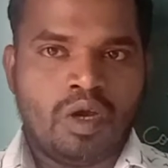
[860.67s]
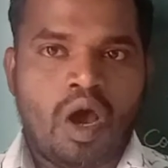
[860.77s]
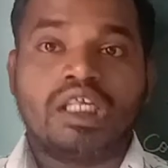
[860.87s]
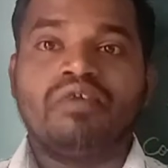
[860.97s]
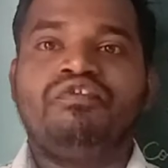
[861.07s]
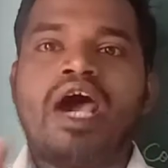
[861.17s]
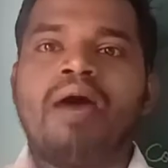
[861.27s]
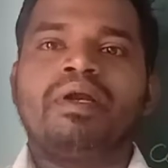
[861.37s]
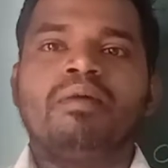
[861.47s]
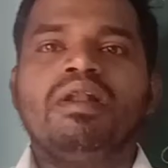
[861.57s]
are the
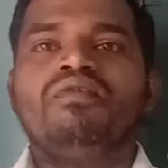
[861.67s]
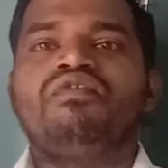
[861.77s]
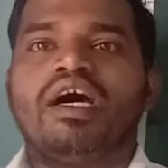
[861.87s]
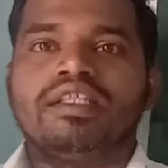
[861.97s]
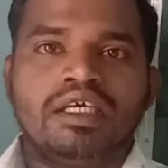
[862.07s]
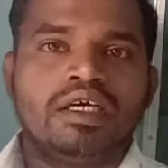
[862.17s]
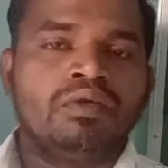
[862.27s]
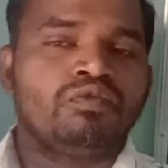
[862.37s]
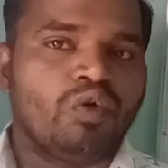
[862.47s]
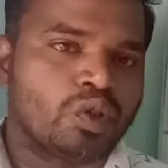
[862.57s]
favorable for the
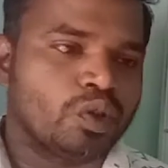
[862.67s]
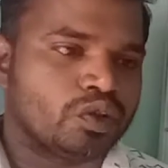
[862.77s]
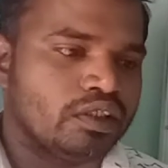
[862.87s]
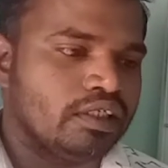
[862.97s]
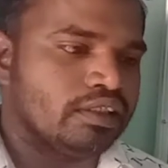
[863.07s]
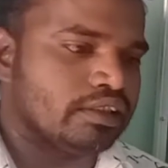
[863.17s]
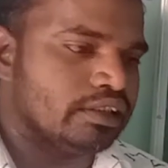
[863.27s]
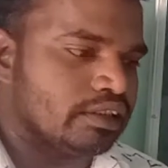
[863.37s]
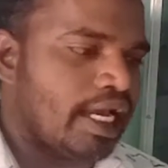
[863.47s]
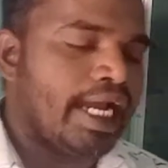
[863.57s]
photosynthesis